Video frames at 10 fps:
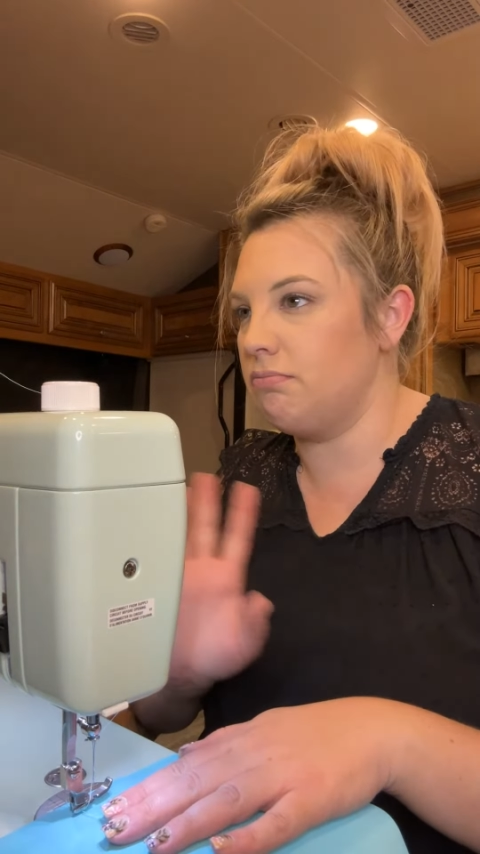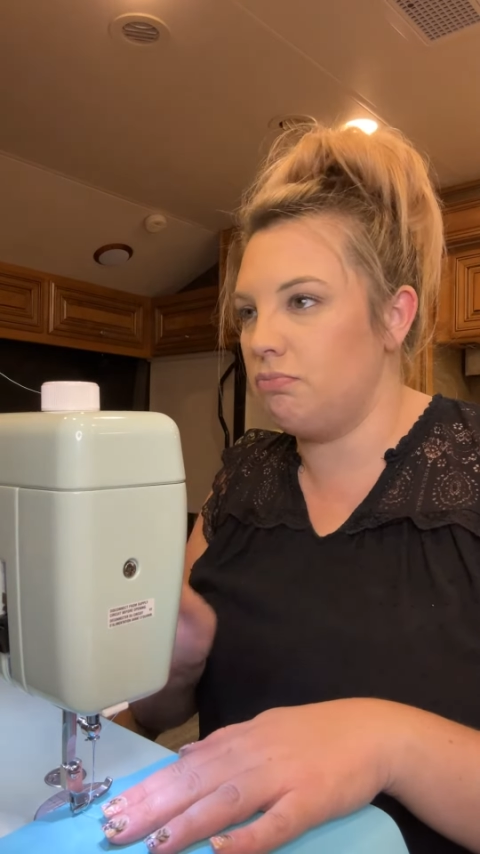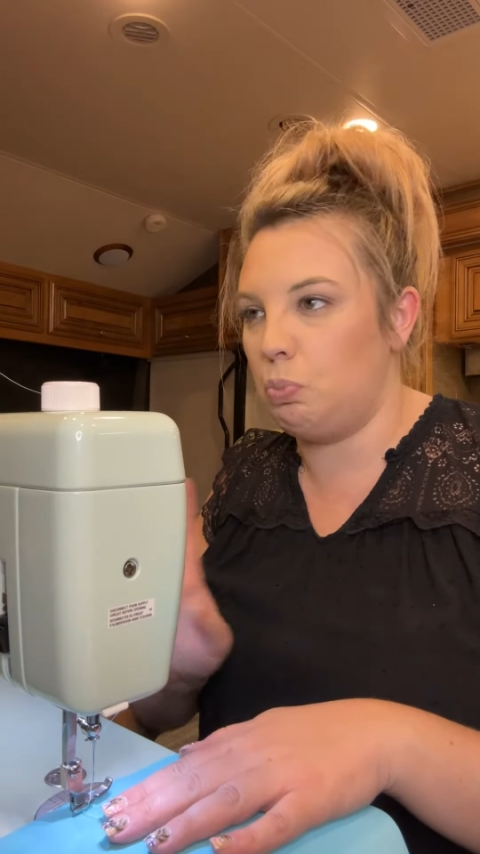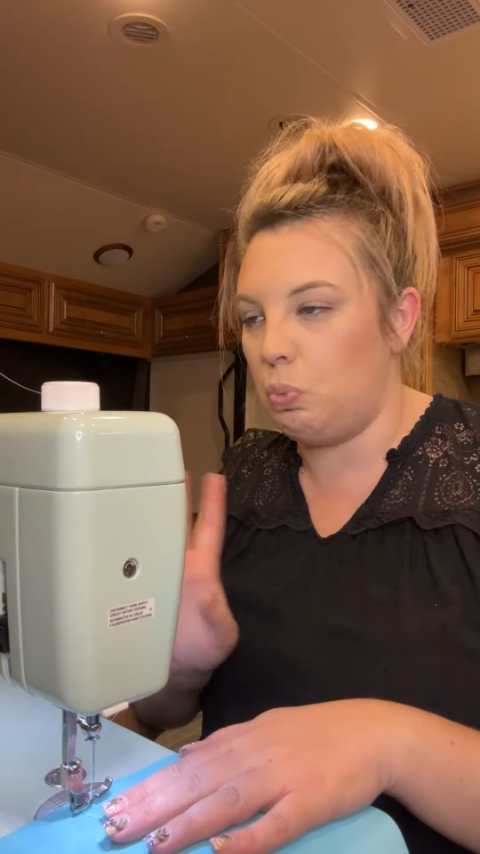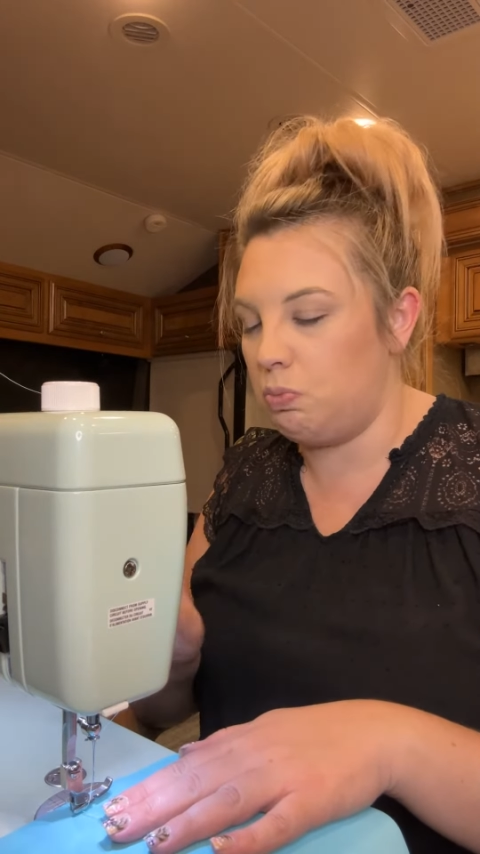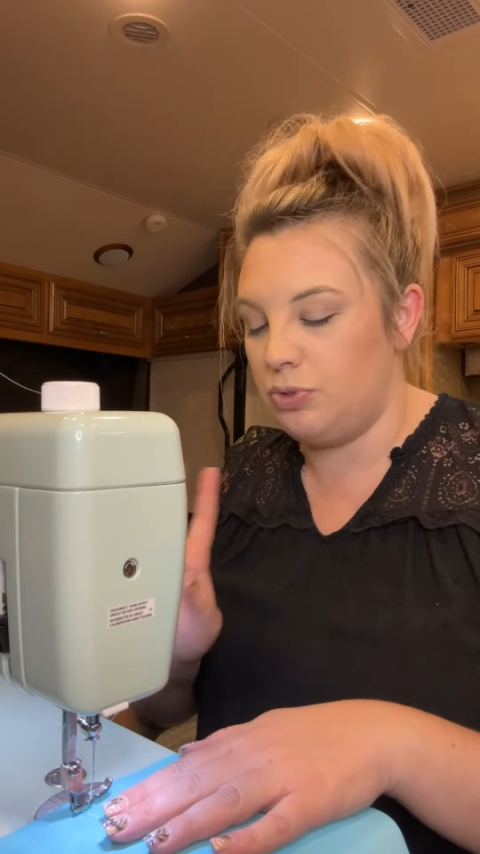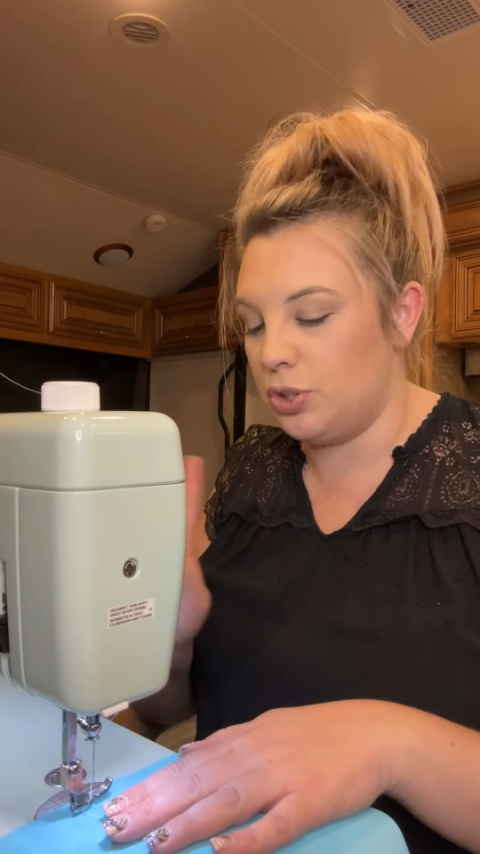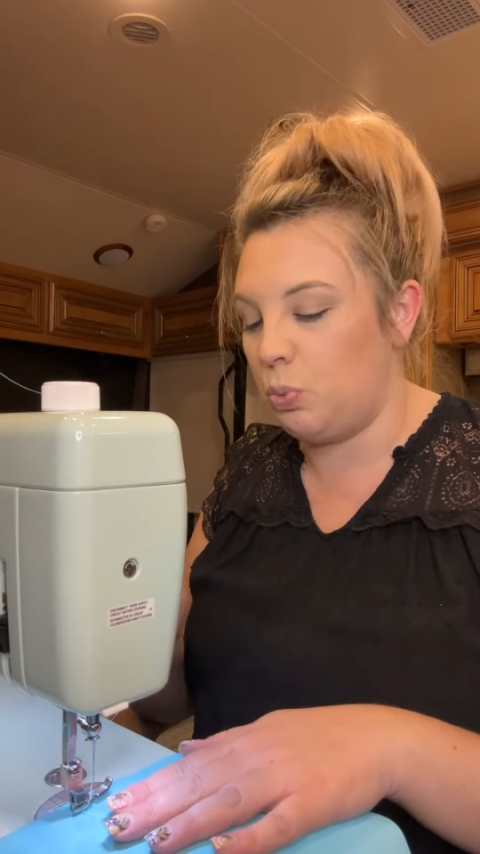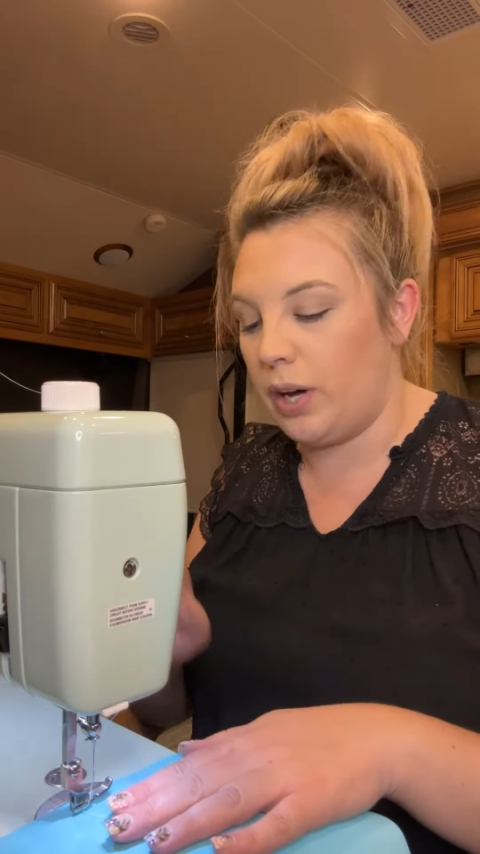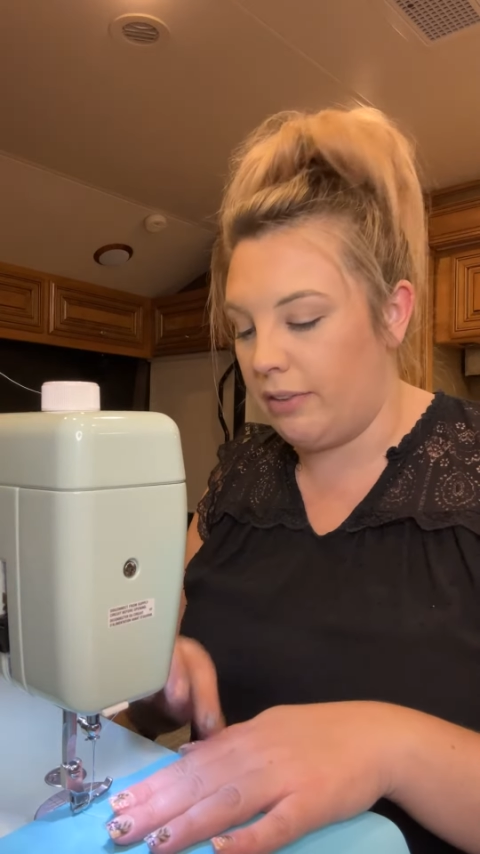
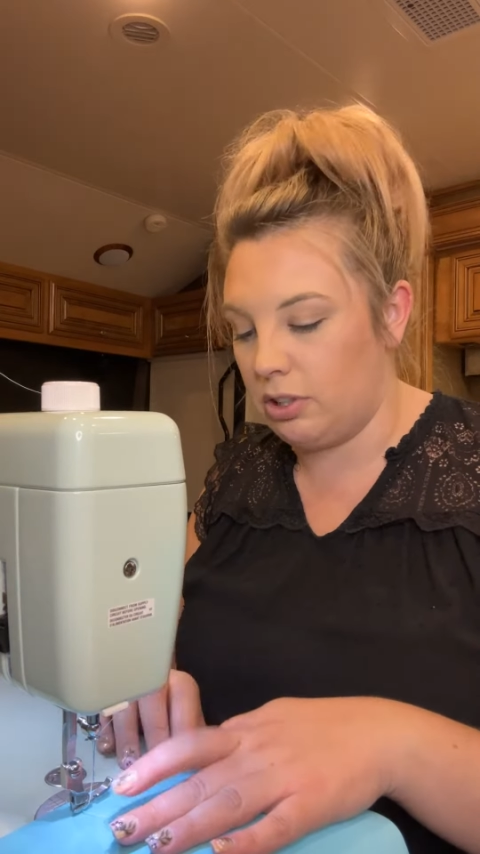reels,